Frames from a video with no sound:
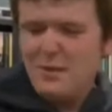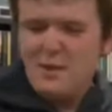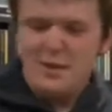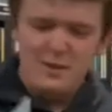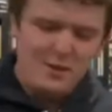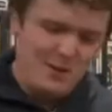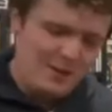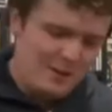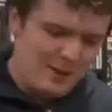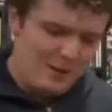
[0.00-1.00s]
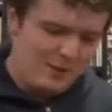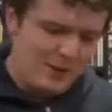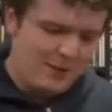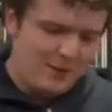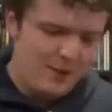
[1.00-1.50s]
Still all the same
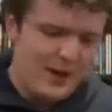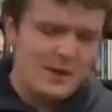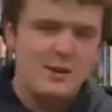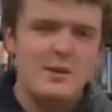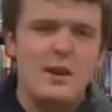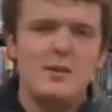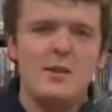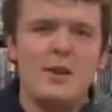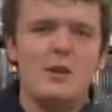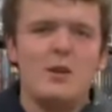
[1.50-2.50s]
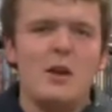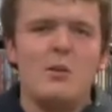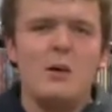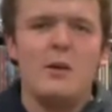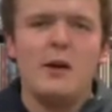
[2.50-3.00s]
stuff intact because I take good care of
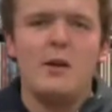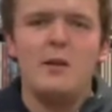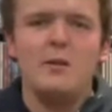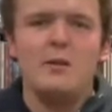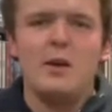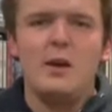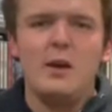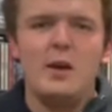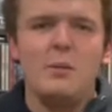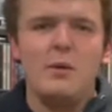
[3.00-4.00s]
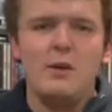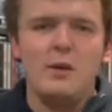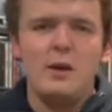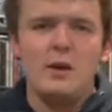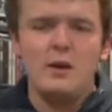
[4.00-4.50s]
my records and I keep
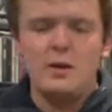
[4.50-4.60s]
everything